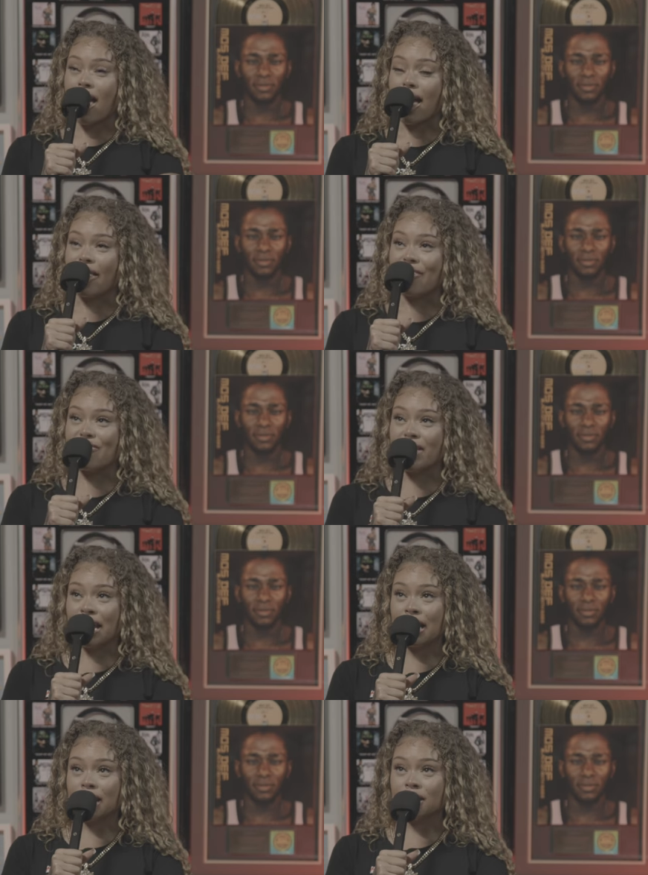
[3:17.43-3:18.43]
Speaker 1: I
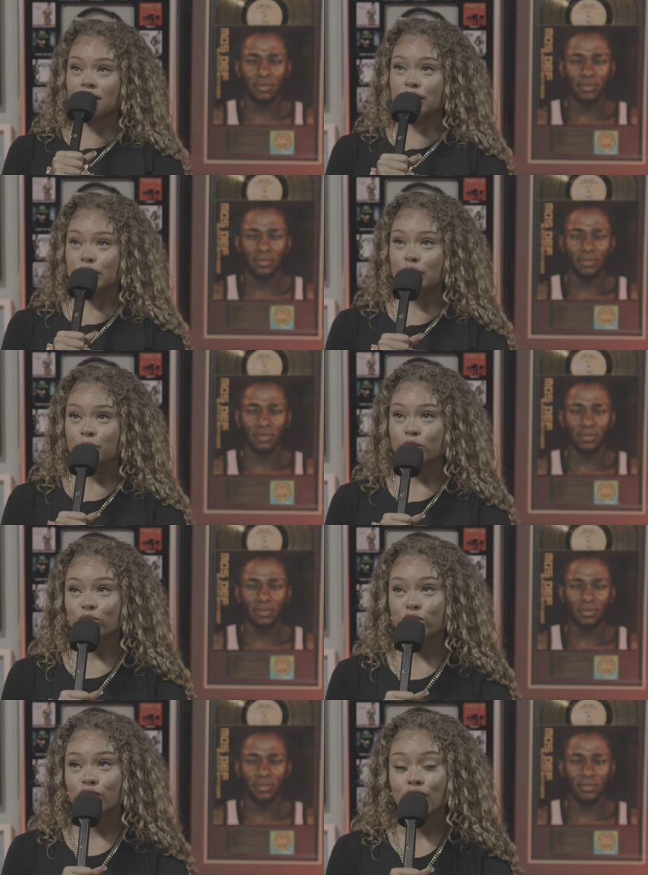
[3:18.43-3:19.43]
think um, you
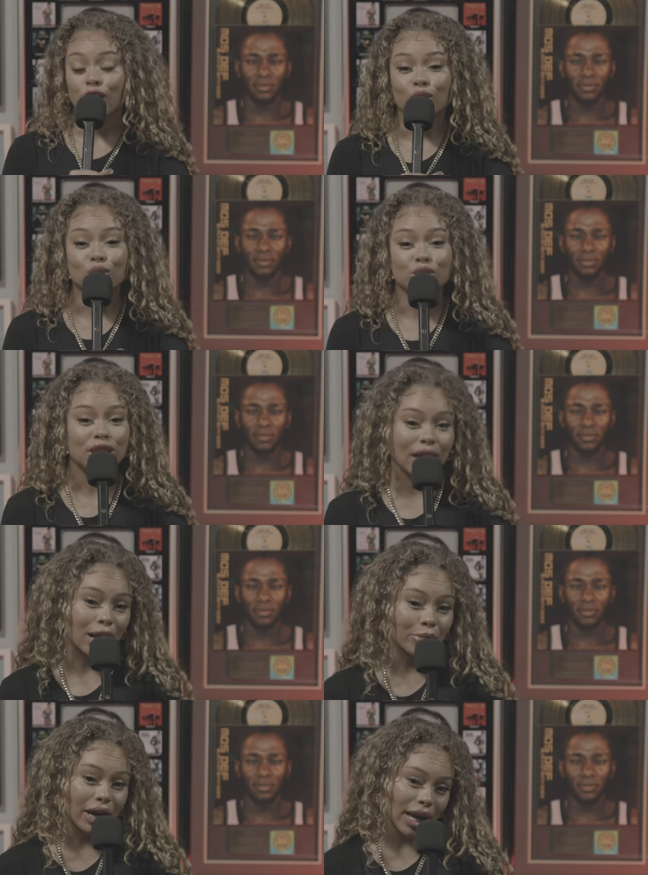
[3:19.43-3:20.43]
should go check
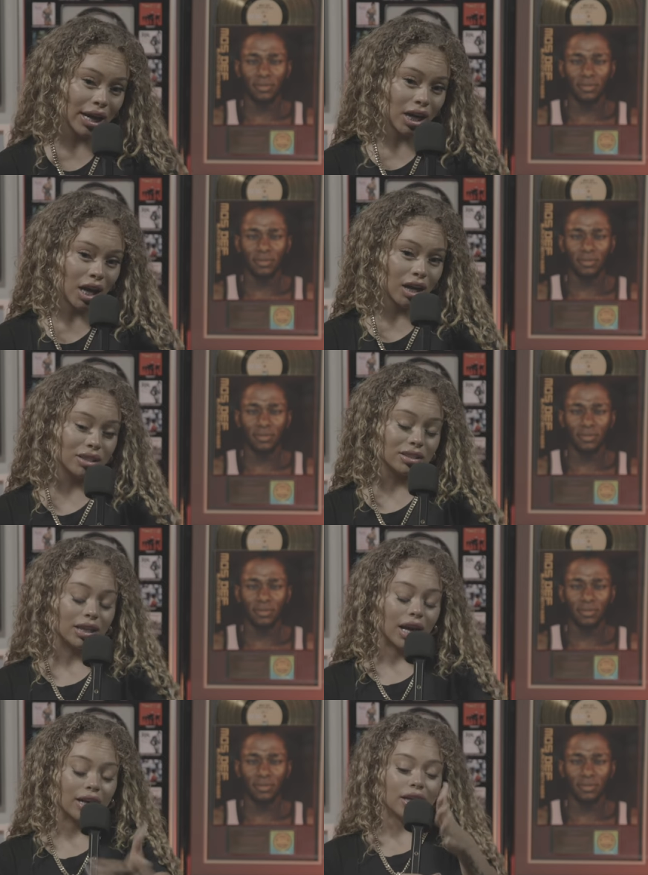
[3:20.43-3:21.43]
out my catalog.
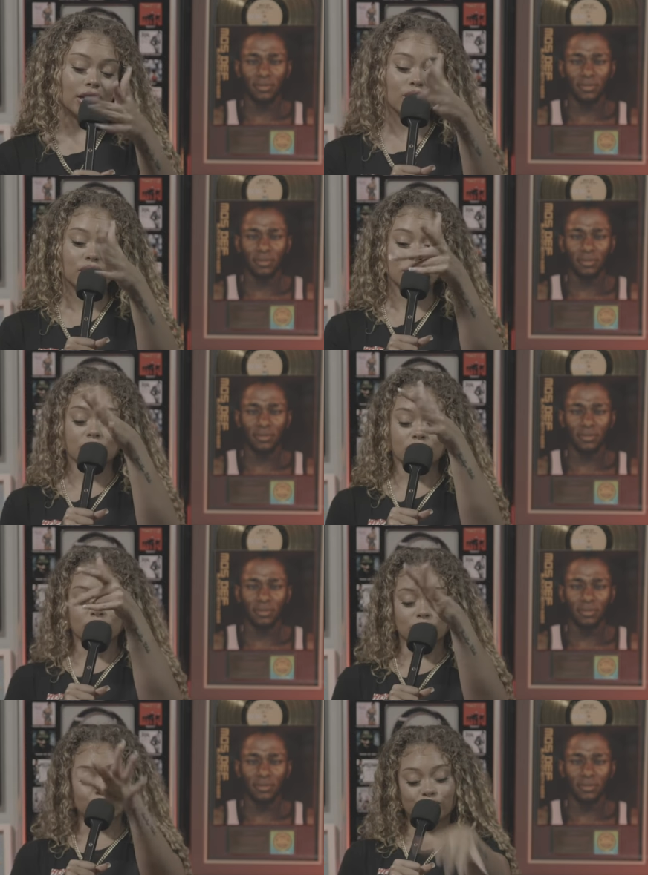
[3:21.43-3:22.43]
Yeah. I need to go. Uh,
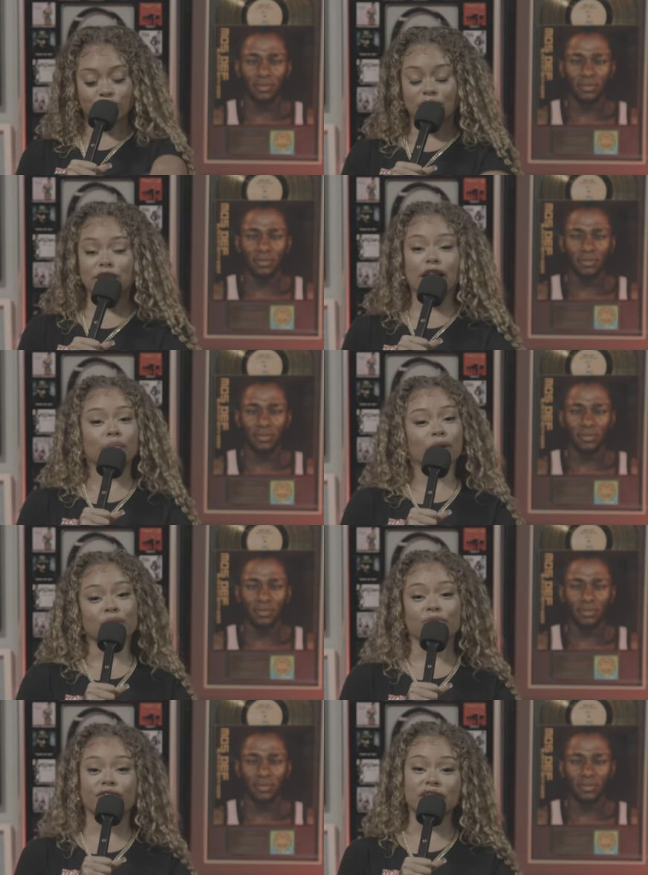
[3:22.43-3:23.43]
check up on
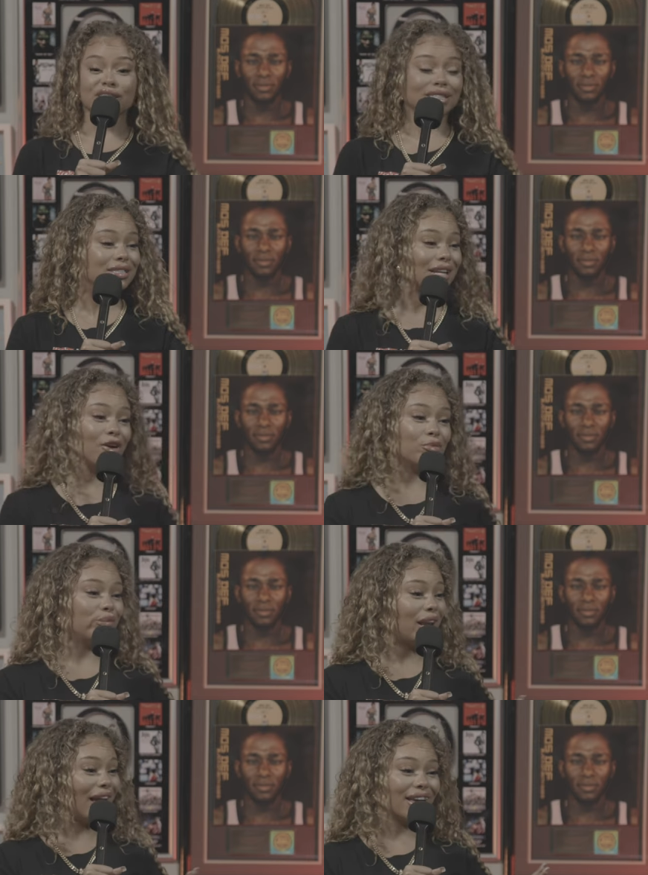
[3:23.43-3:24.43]
them features because I don't
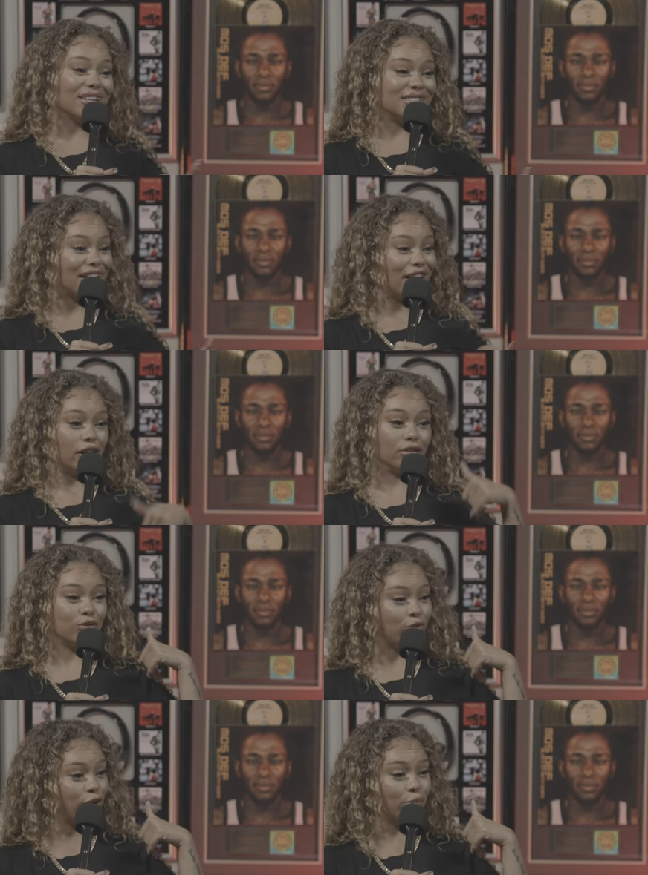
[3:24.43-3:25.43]
play. I get down.
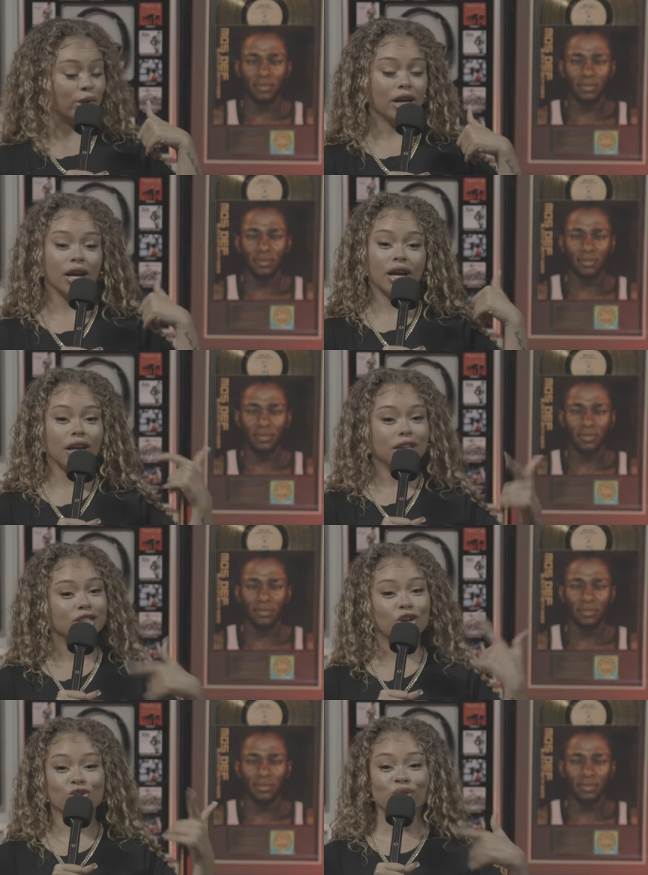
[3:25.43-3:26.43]
You feel me? Mm-hmm.
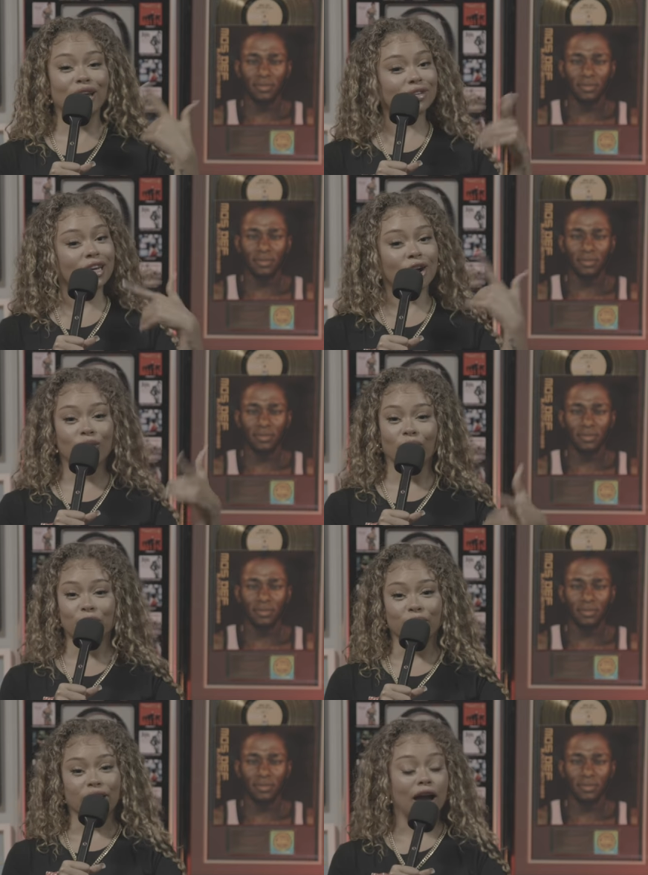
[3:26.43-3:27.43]
So you never know who I'm
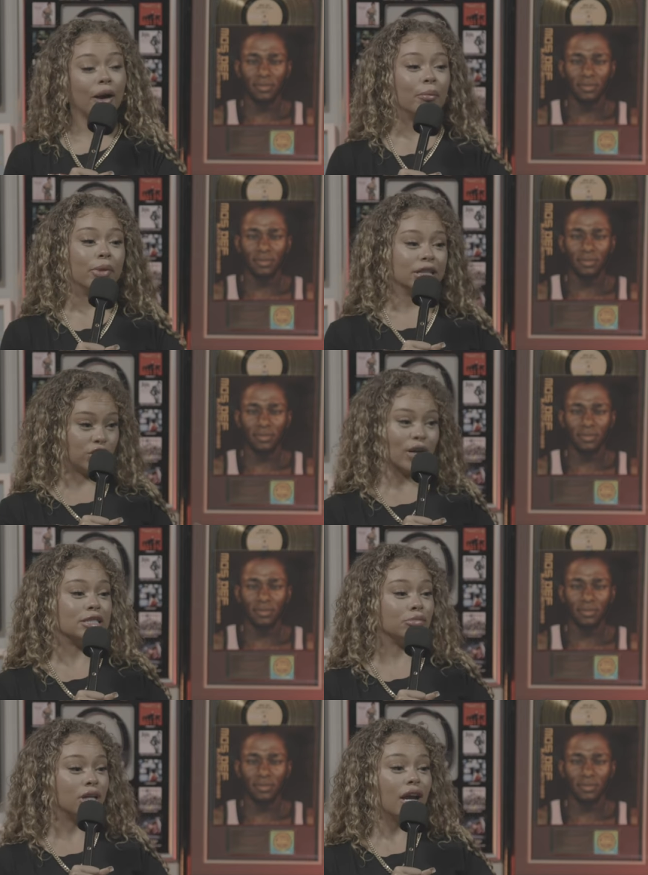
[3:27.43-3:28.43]
bringing out. But trust
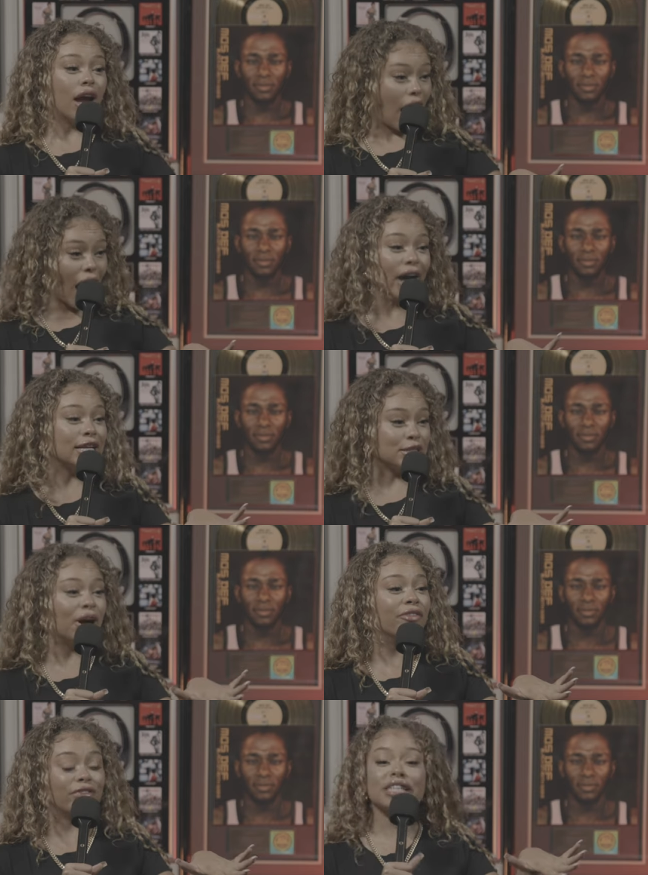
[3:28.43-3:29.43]
me, all these
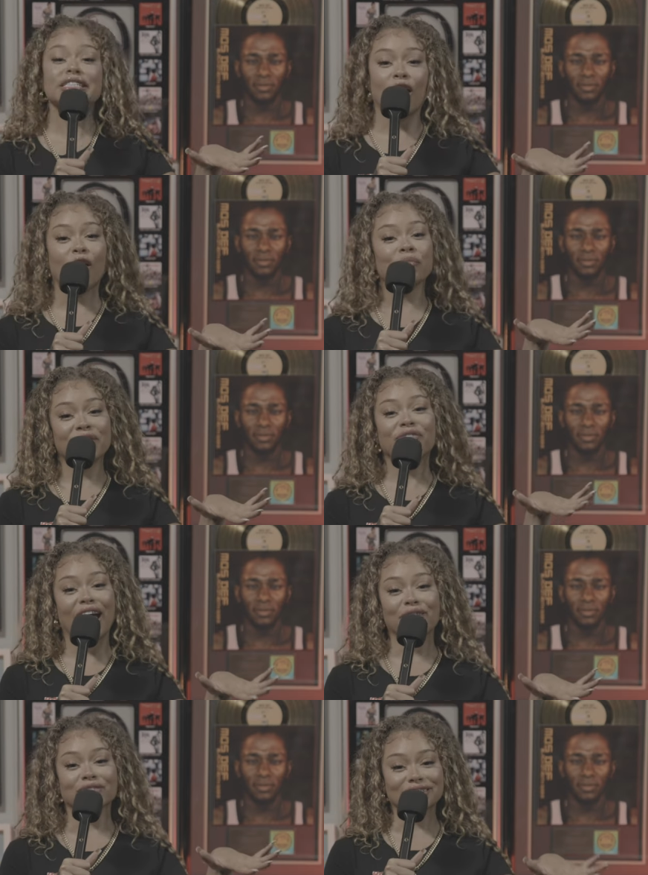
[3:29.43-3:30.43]
motherfuckers owe me
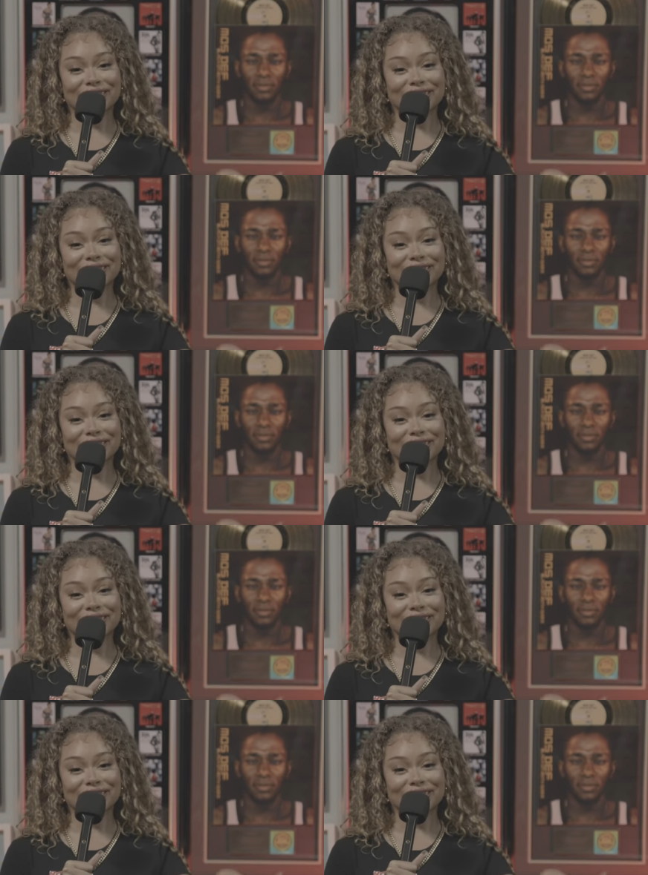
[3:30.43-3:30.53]
favors.